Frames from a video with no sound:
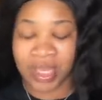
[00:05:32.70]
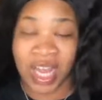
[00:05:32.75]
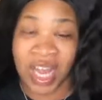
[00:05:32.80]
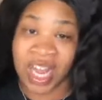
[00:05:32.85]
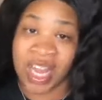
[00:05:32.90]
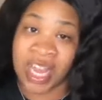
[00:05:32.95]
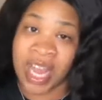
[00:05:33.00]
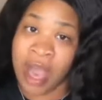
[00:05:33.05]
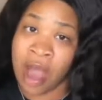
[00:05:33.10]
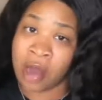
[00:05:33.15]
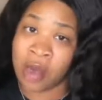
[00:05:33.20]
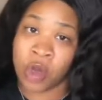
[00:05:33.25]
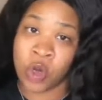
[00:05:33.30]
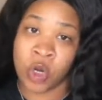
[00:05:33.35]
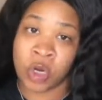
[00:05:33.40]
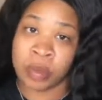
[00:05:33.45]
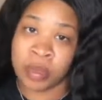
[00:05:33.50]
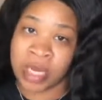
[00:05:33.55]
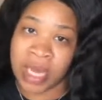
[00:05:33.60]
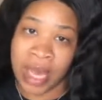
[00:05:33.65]
Now,
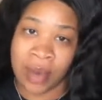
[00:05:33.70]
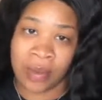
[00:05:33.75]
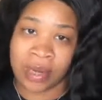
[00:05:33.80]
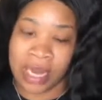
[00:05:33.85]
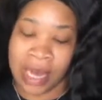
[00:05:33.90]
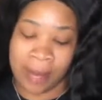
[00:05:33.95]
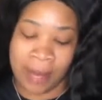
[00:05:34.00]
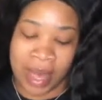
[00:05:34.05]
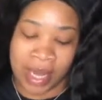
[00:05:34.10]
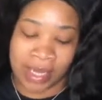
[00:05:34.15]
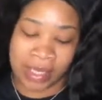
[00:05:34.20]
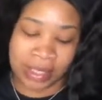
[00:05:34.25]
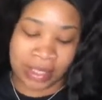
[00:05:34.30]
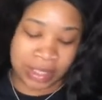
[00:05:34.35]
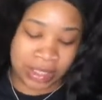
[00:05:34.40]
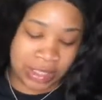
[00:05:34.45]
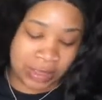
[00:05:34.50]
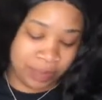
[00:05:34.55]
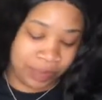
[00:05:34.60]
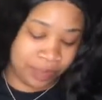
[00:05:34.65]
normally I would not buy
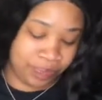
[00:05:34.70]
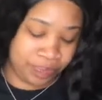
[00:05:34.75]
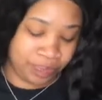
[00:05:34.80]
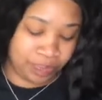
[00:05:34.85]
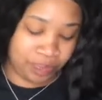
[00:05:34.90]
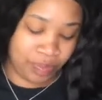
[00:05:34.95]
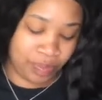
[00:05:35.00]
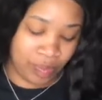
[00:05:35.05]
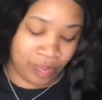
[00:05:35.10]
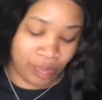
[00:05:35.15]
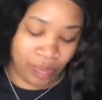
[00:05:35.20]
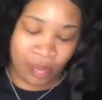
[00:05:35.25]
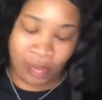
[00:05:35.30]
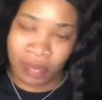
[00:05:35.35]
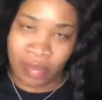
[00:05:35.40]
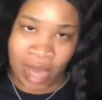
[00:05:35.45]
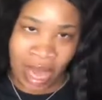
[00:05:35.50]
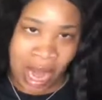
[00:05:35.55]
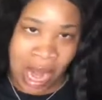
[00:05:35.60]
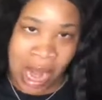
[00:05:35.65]
these.
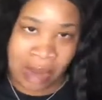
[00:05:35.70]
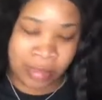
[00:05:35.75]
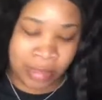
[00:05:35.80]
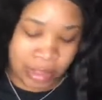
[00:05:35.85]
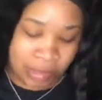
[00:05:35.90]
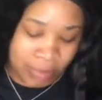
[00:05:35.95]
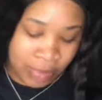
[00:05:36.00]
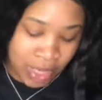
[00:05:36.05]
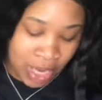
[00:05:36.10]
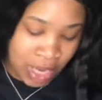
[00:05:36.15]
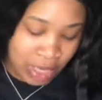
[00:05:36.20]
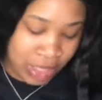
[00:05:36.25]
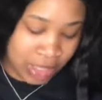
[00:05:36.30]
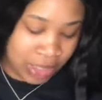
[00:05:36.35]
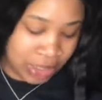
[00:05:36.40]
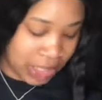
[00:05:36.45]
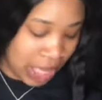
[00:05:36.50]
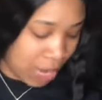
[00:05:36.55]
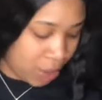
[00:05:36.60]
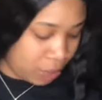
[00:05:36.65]
I'm going to be
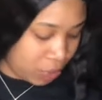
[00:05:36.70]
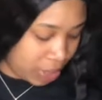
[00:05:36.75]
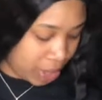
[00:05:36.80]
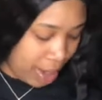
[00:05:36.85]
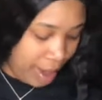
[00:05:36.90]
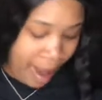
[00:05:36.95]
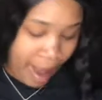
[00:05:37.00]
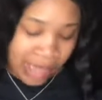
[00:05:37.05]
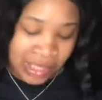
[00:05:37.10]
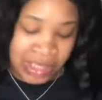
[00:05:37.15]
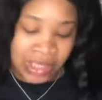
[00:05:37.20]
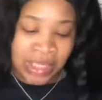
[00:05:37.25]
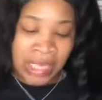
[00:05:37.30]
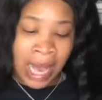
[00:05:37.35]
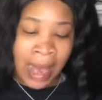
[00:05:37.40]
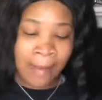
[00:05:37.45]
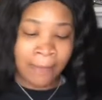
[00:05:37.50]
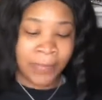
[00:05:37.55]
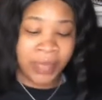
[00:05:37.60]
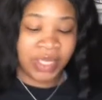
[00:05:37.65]
honest, I
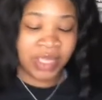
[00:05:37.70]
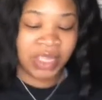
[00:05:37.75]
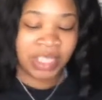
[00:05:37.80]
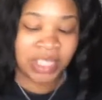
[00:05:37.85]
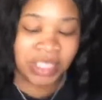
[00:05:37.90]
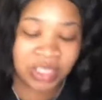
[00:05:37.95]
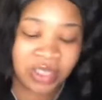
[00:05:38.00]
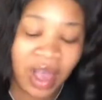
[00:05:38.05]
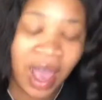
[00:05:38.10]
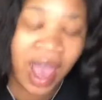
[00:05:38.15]
wouldn't. But these are